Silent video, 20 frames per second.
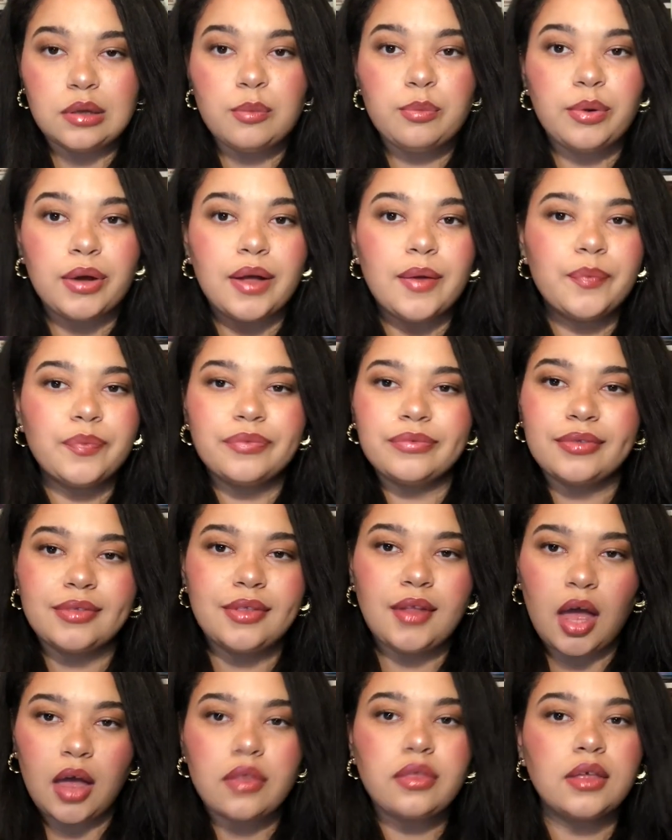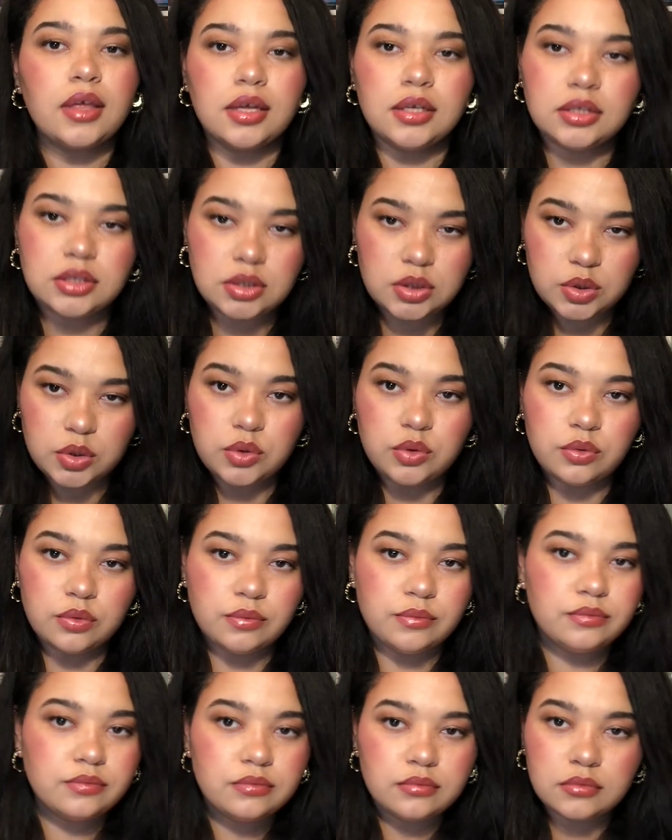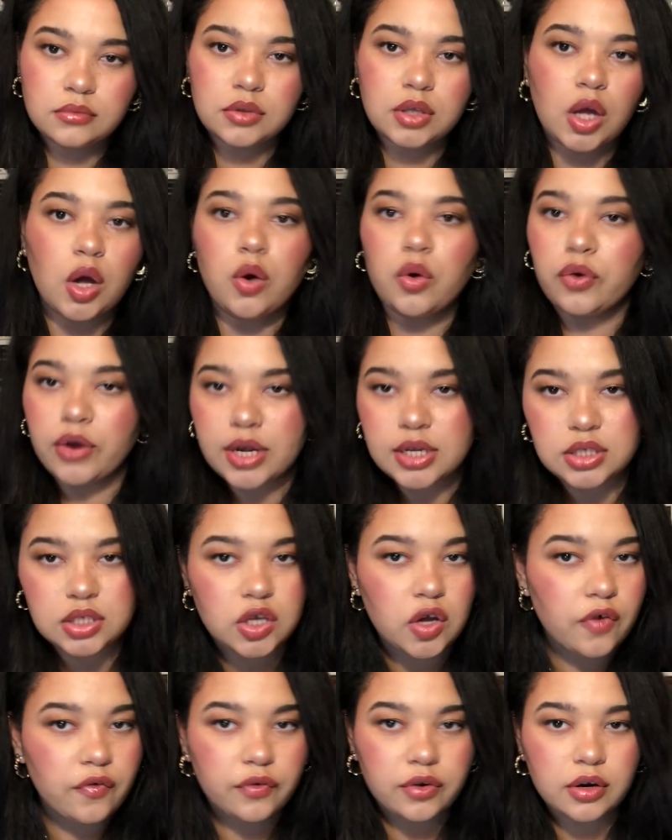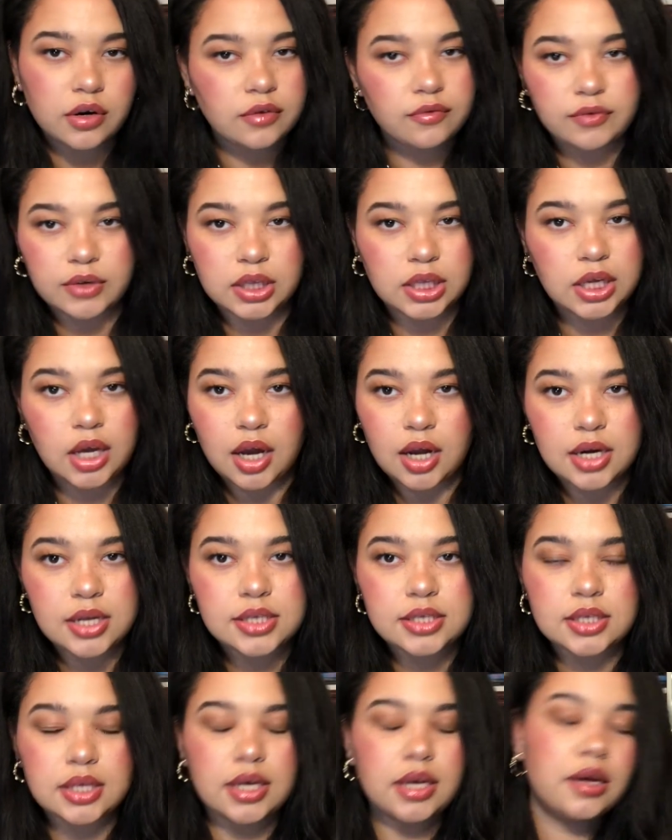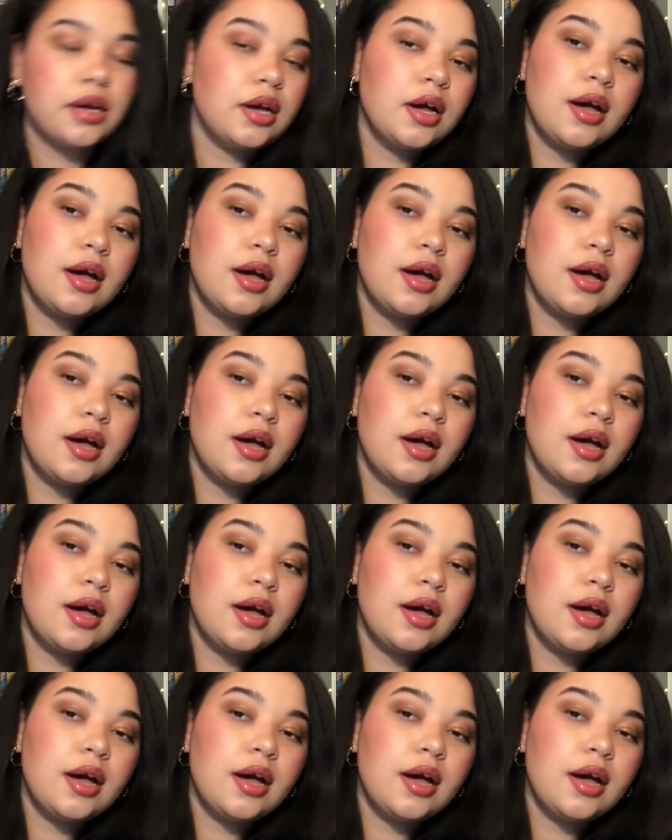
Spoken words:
but nothing to go crazy over, really, honestly.